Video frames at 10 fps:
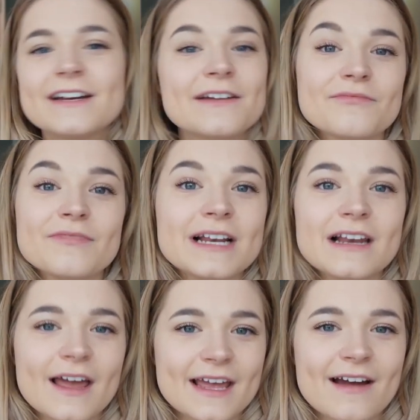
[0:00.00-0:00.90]
I don't even
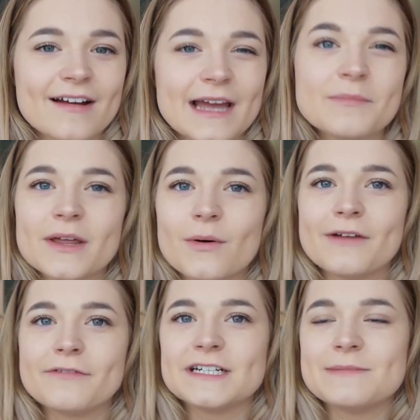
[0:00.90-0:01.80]
really like carrot cake, but they're
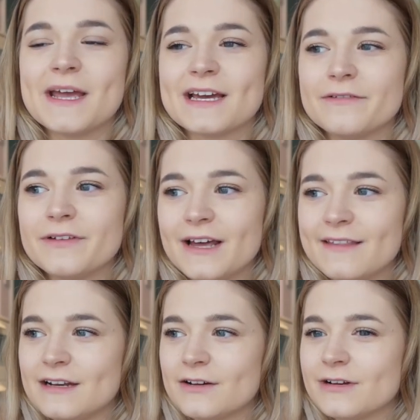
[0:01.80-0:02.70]
quite fun to make and I feel
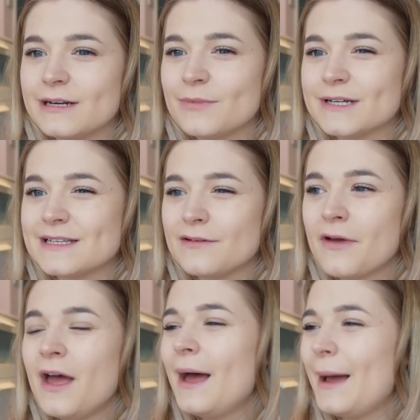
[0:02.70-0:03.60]
like they look really impressive.